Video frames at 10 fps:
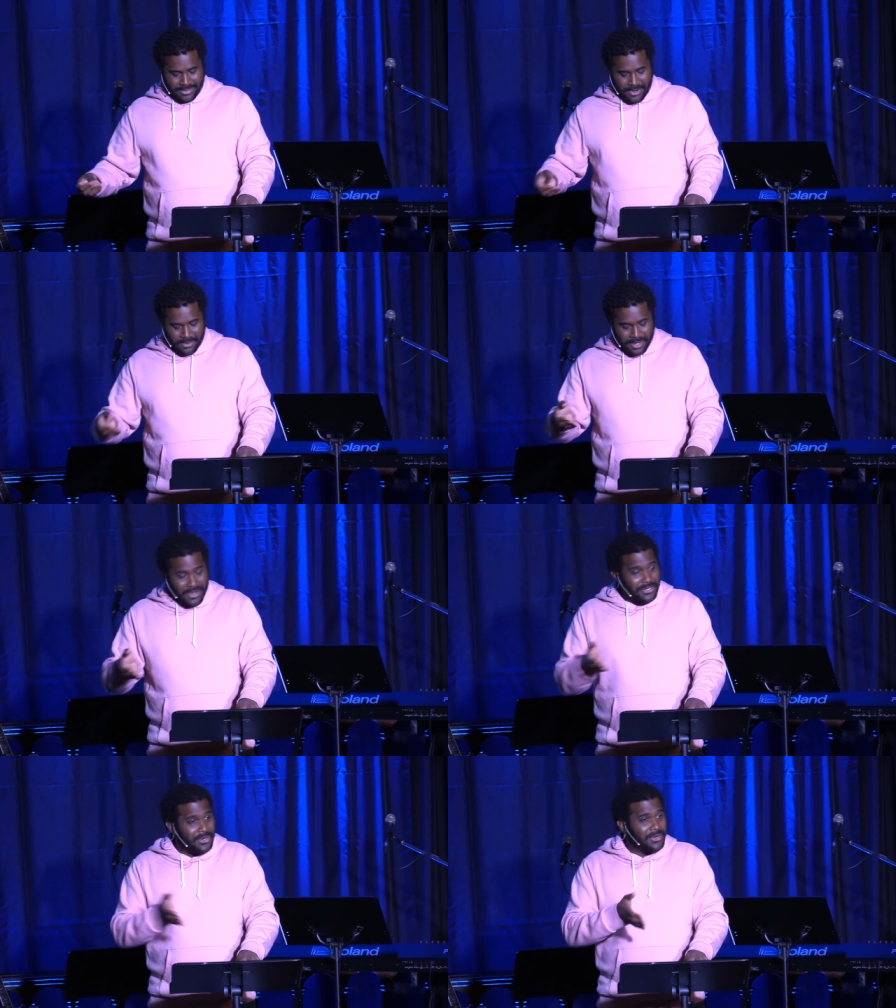Don't
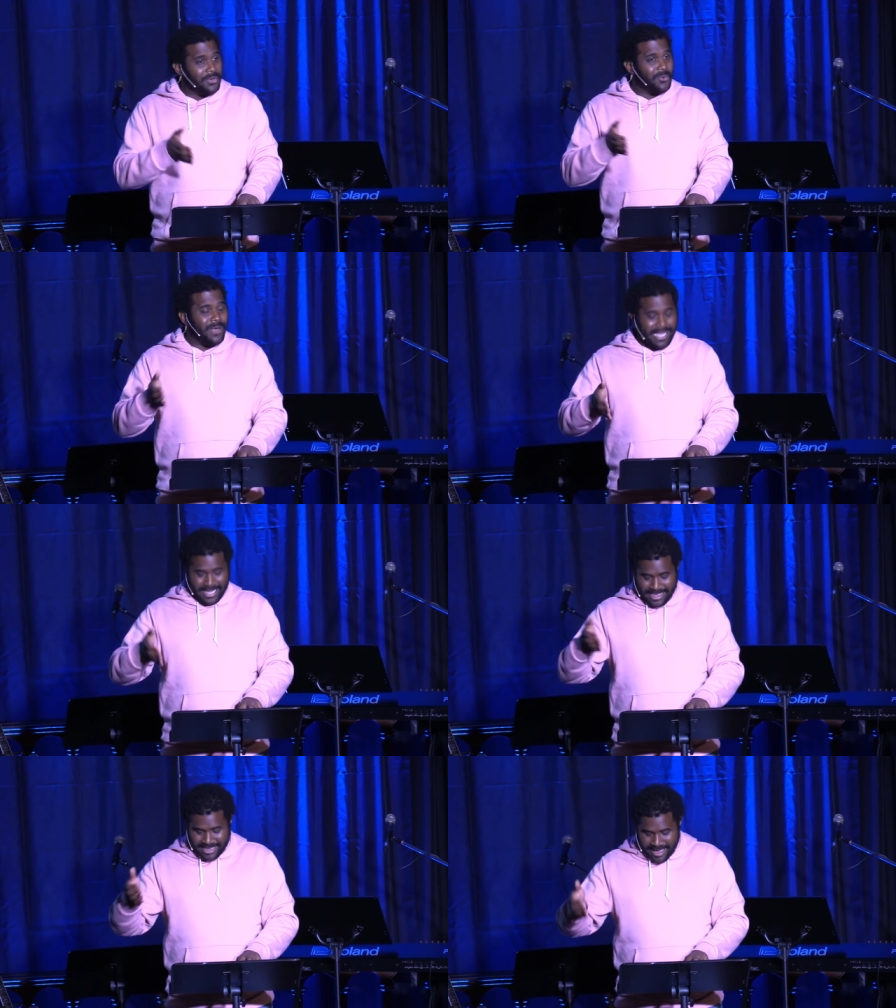turn to
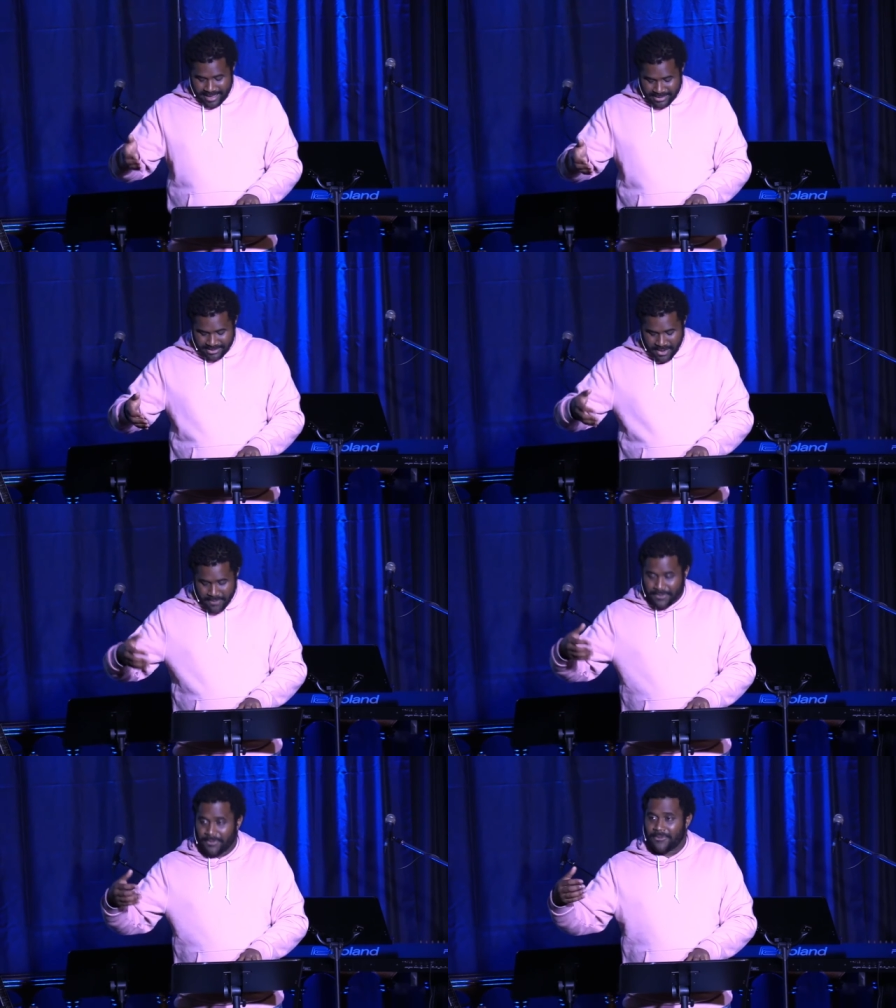wicked things
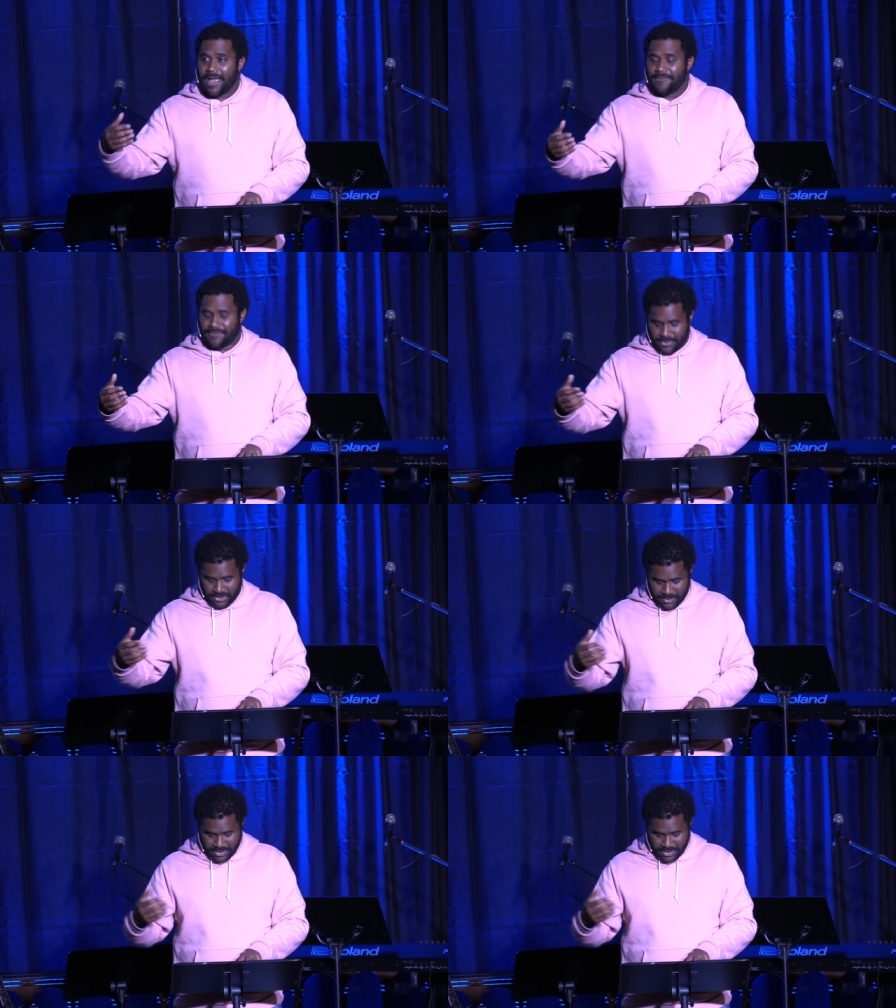for refuge